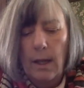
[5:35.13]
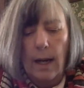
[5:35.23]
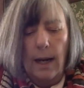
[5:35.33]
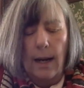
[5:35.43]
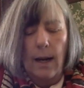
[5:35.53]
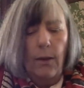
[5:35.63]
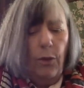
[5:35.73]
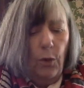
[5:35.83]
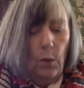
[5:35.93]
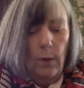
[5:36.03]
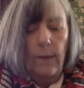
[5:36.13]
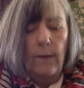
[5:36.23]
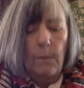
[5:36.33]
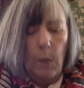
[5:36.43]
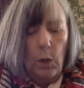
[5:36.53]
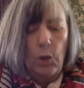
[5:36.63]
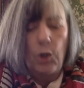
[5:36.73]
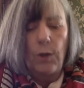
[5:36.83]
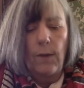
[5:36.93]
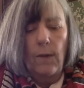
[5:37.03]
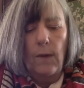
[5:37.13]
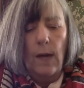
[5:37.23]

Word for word: uh, thoughts, emotions.